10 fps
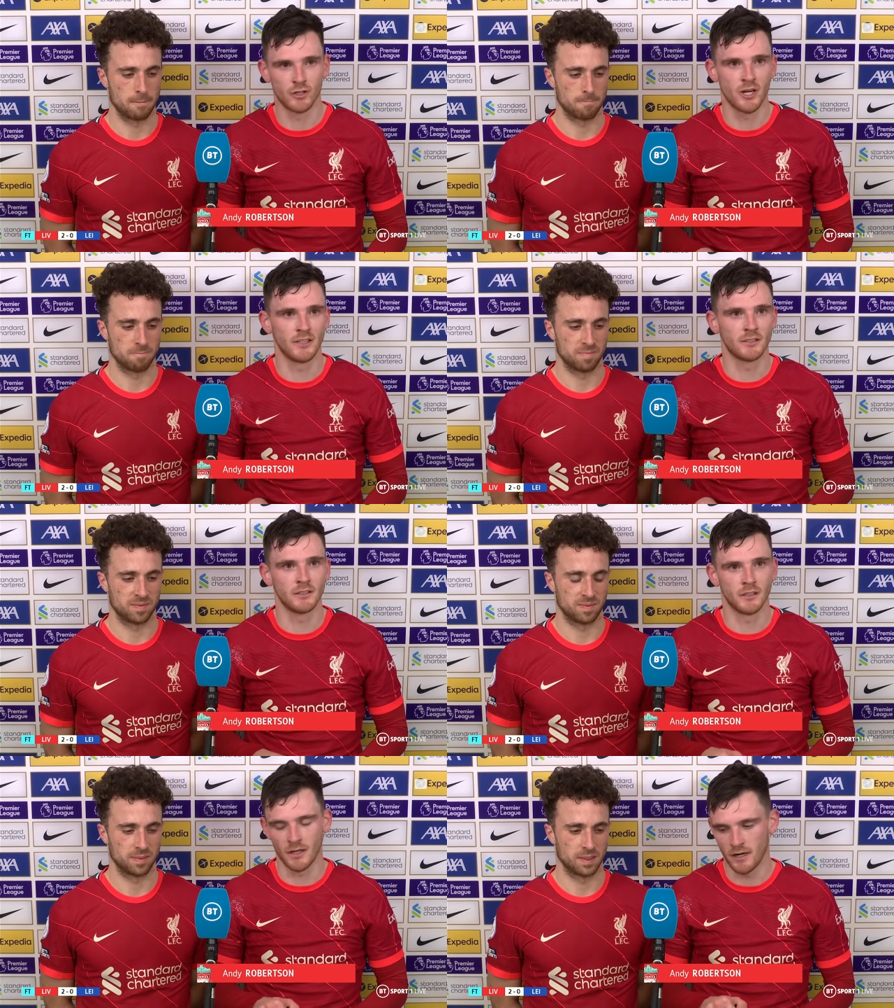Speaker 1: took our
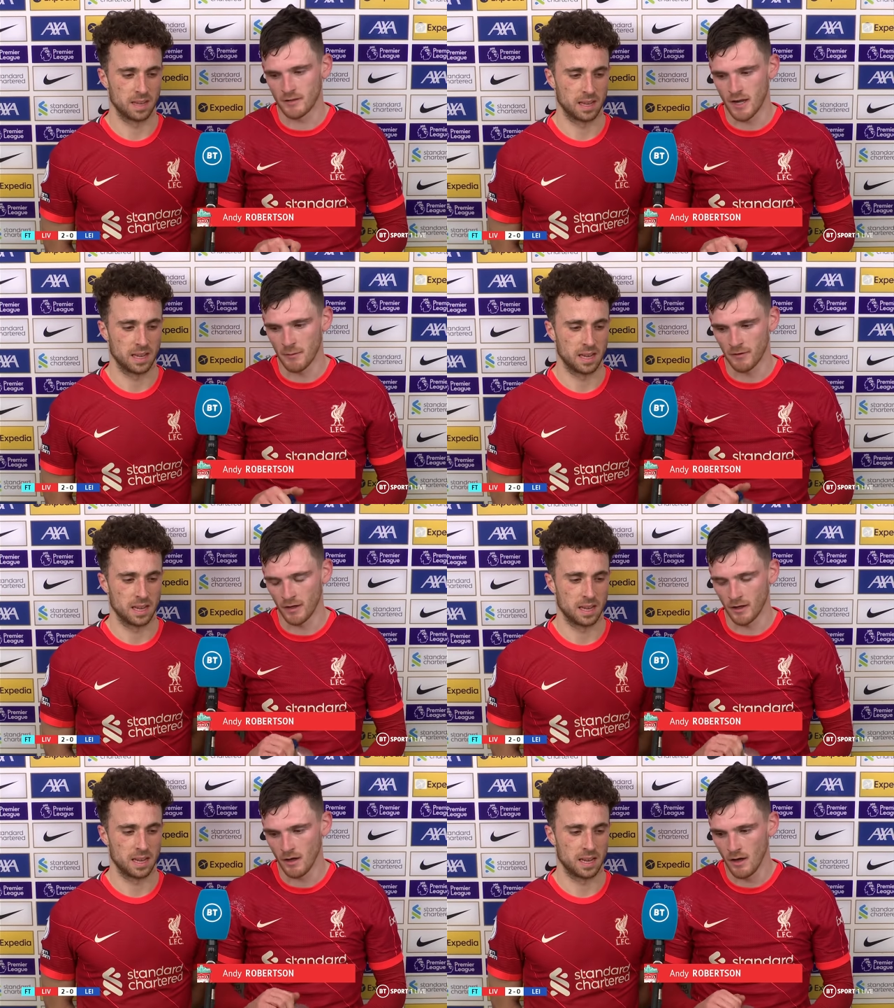chances at the right time. I
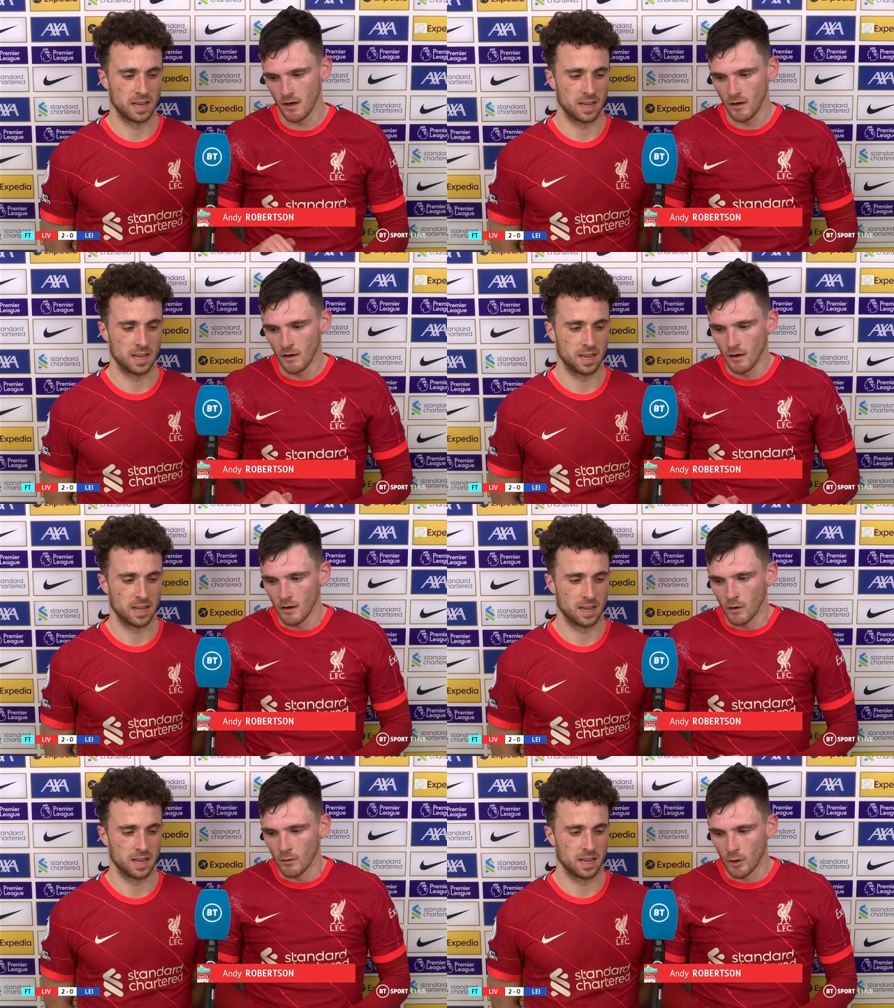think
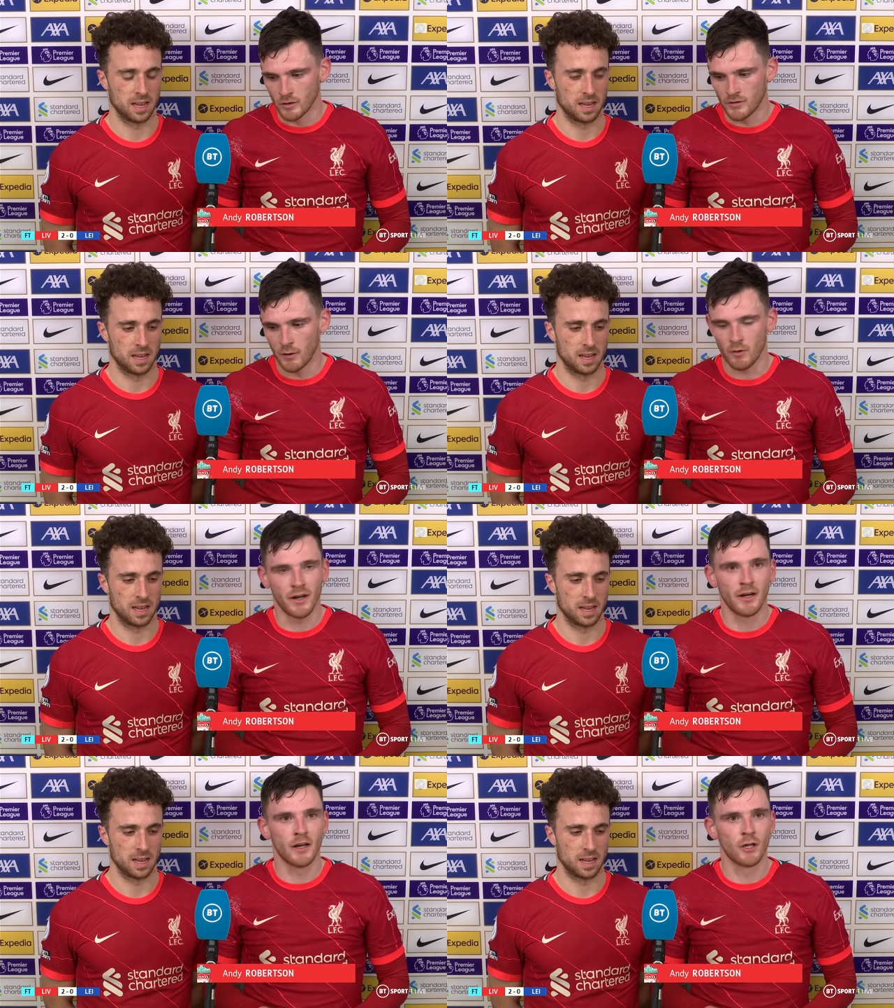we always felt
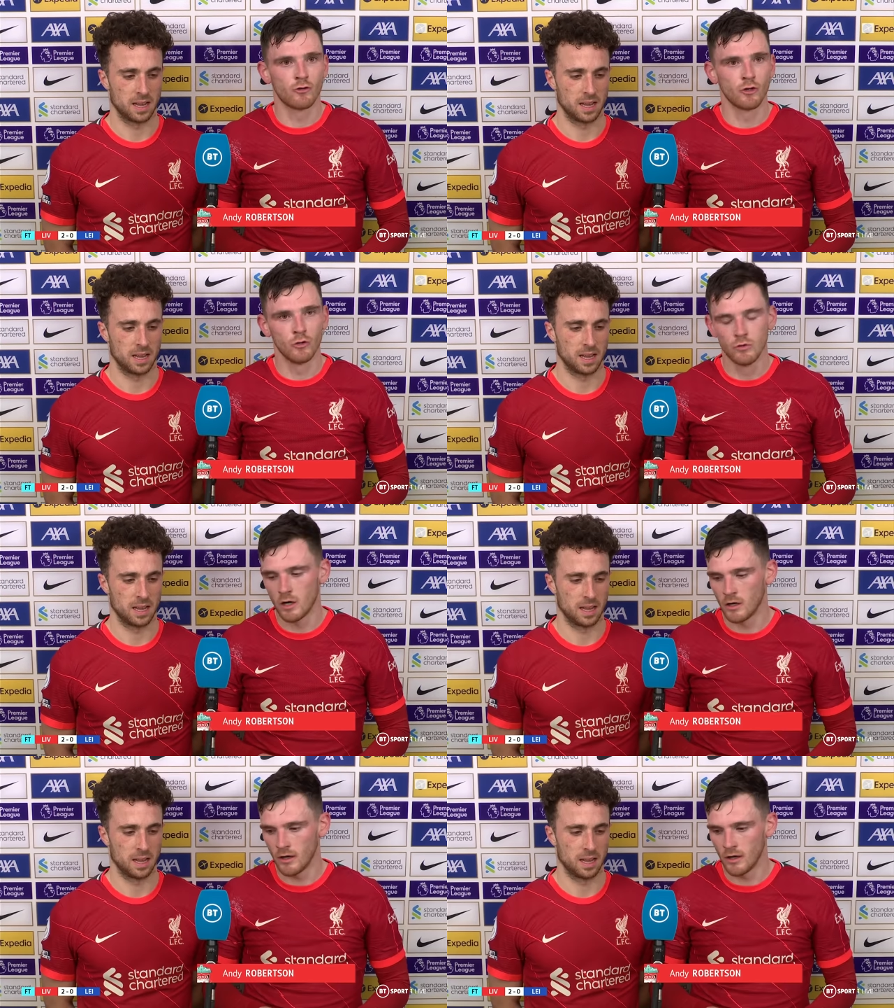kind of in control.